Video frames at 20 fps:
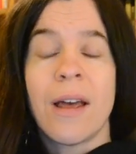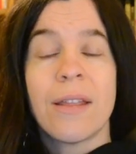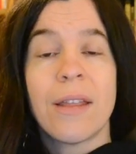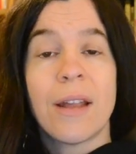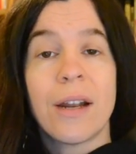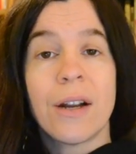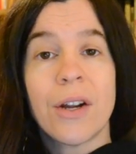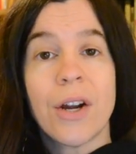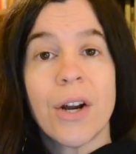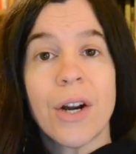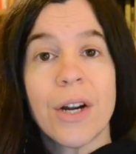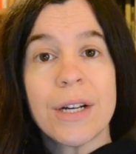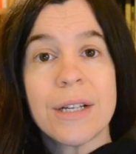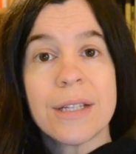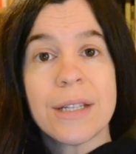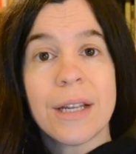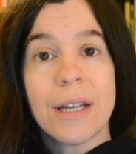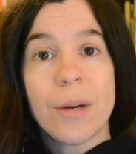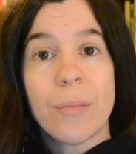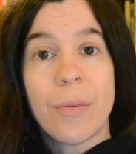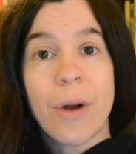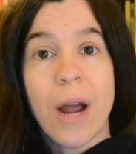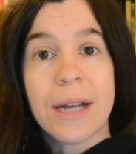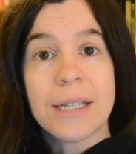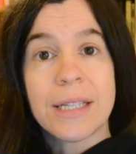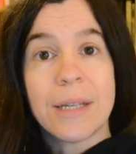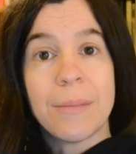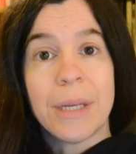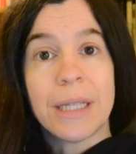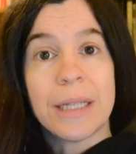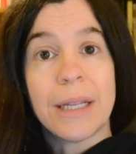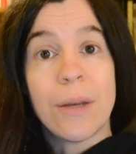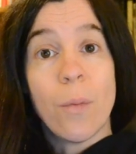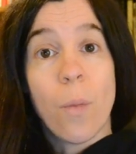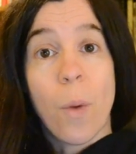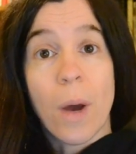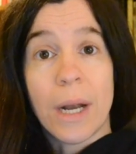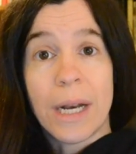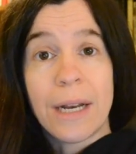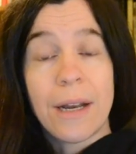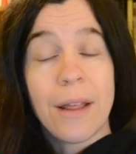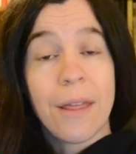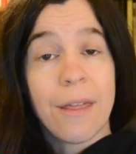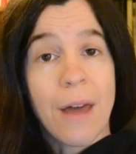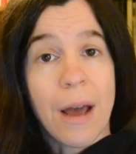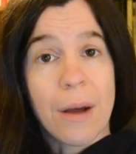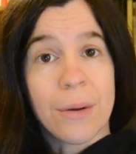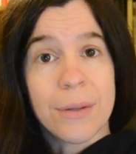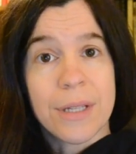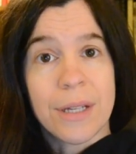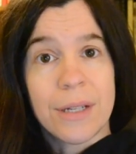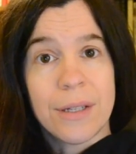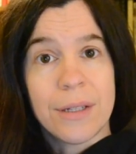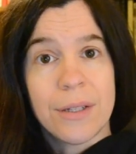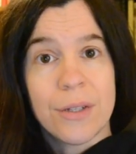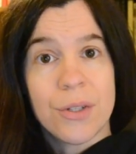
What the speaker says: that occurs in approximately 1 in 1,000